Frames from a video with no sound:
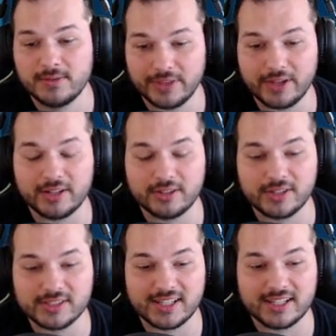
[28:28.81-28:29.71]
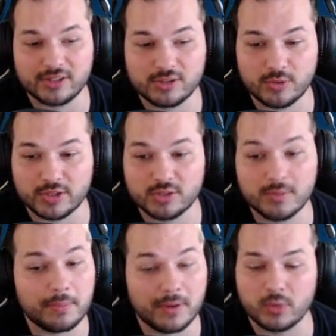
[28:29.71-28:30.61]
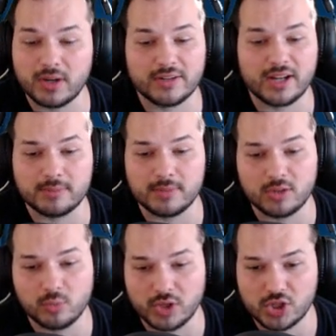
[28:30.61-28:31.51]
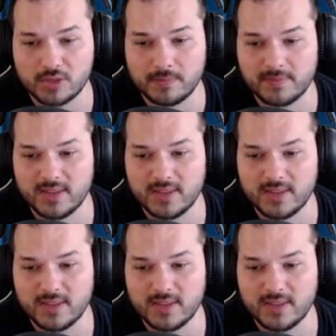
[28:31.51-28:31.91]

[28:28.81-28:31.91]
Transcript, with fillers: Now that you understand how this works, you may pick whatever nightmare you wish.